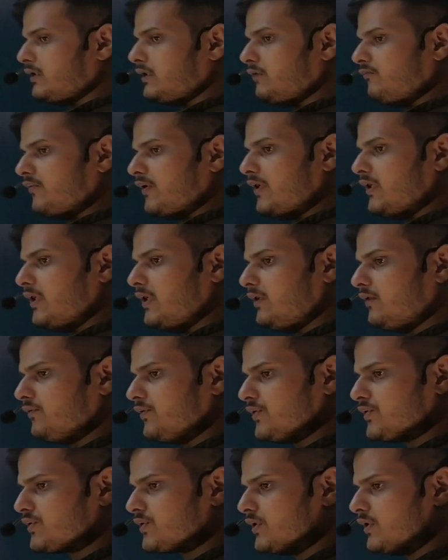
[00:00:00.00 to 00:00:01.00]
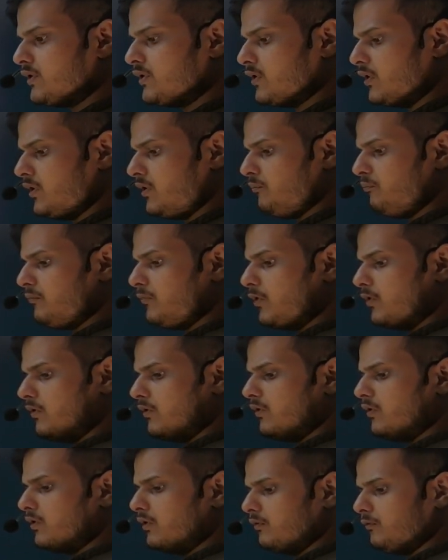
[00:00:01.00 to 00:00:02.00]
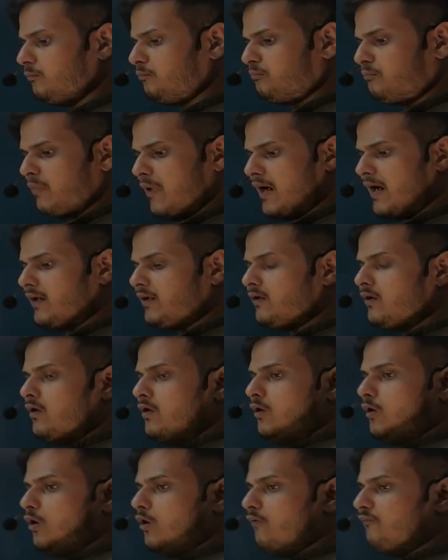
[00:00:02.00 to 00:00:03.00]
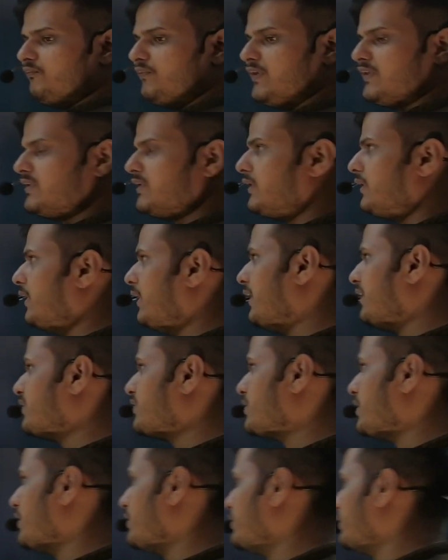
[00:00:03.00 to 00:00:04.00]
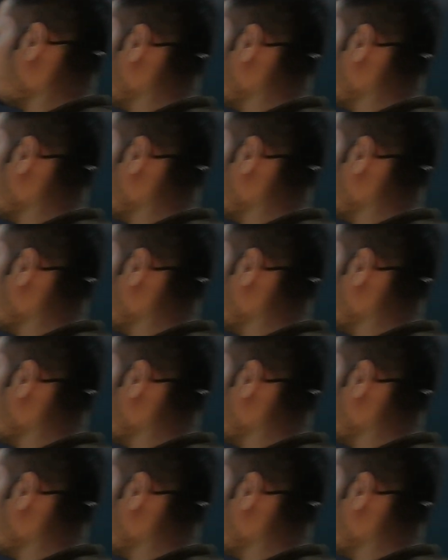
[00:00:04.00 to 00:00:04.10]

very interesting term part of this heat exchanger,